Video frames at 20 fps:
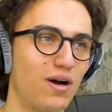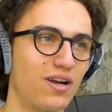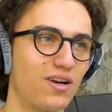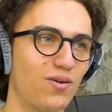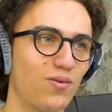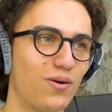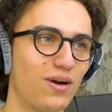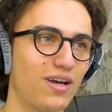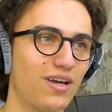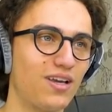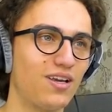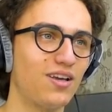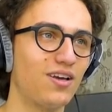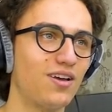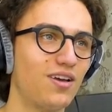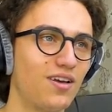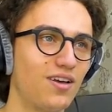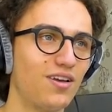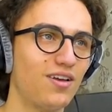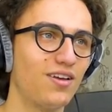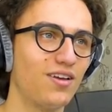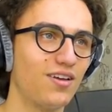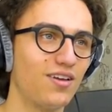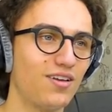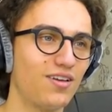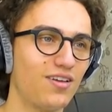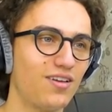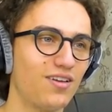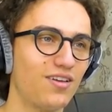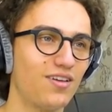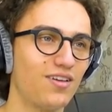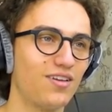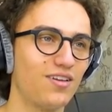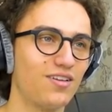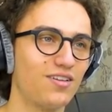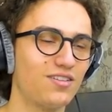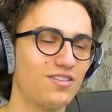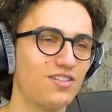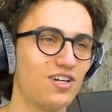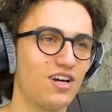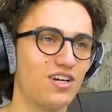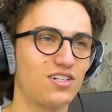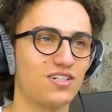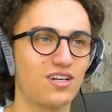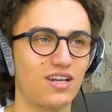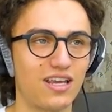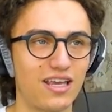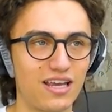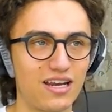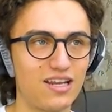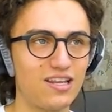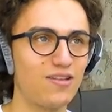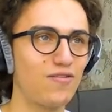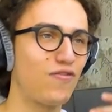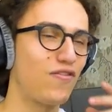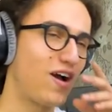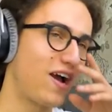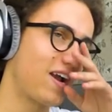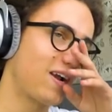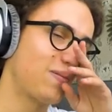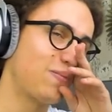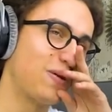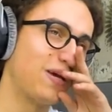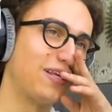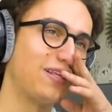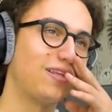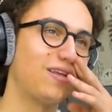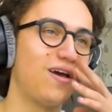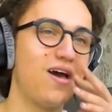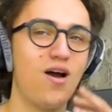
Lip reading: by the way. Josh, get in the fire pit.